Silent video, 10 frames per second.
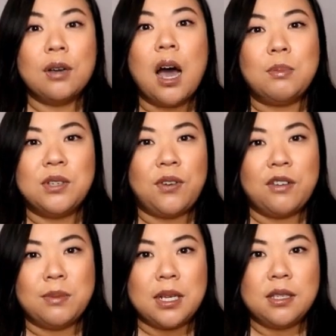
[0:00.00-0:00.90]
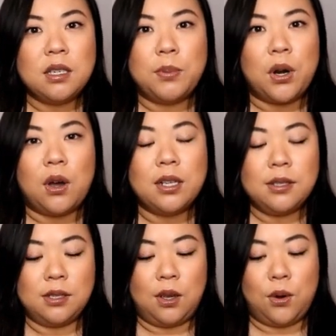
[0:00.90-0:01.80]
up to 5 minutes to put on,
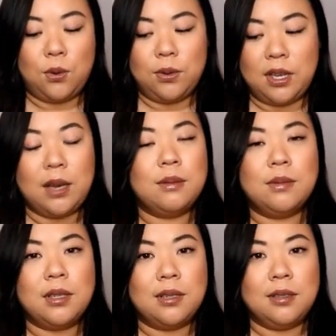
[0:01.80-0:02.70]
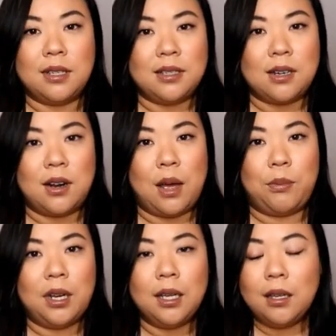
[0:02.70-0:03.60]
so that's not
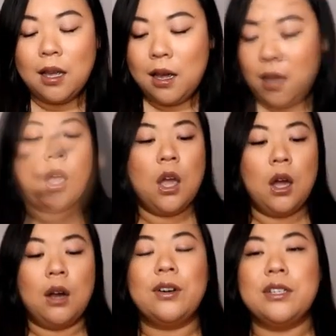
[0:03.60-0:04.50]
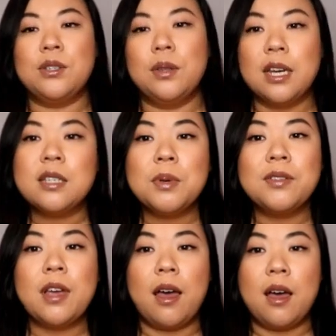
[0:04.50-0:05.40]
happening. Alright, so the next piece
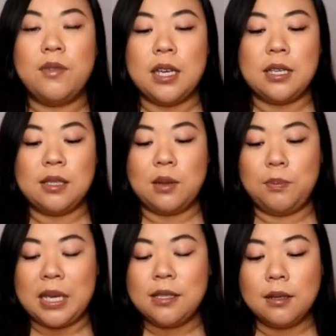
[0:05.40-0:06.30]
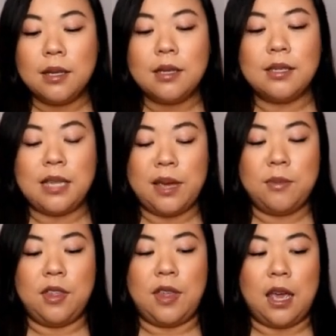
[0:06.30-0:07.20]
I have is basically the
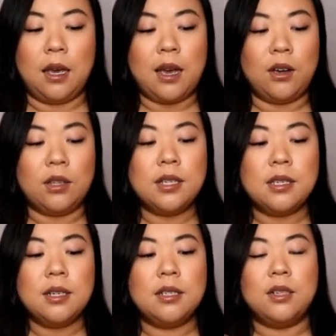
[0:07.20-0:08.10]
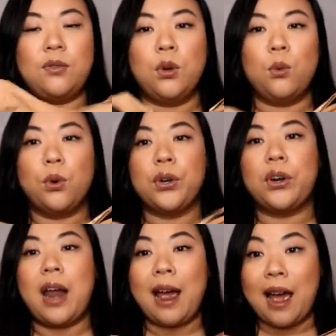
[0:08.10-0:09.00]
same thing. I got this in a different
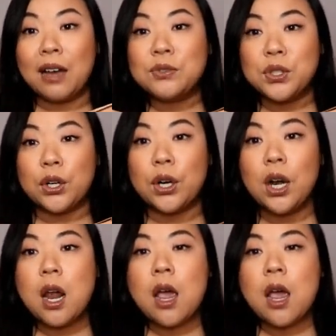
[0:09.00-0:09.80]
order after.